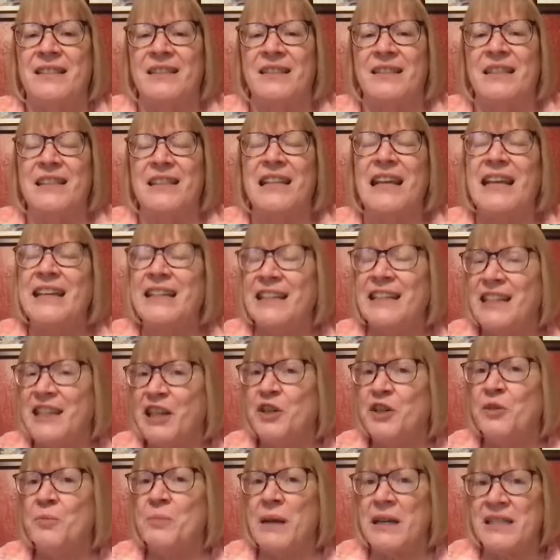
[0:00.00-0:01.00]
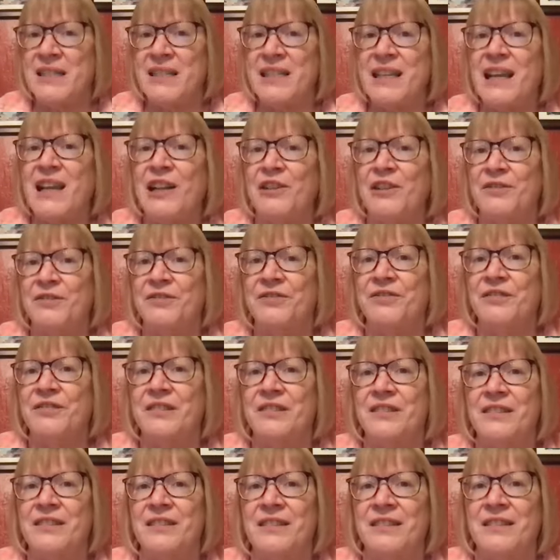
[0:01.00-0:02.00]
and I could hear myself
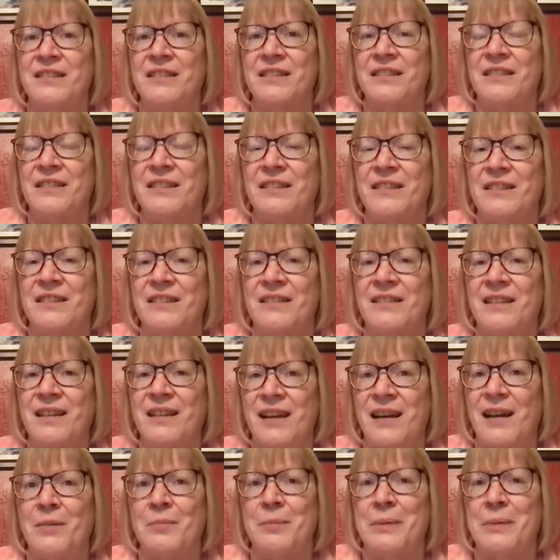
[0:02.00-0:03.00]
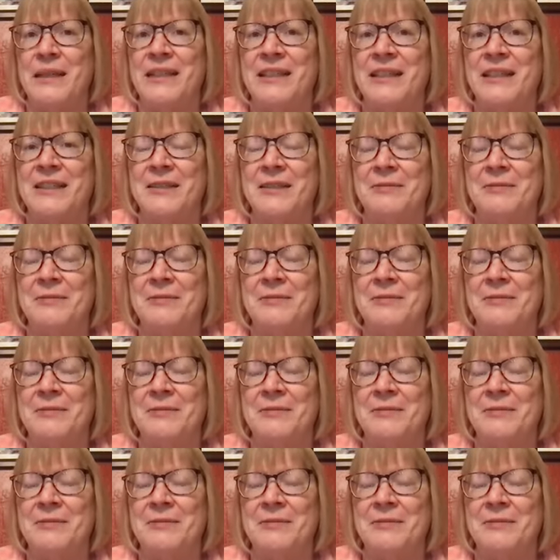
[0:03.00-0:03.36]
humming.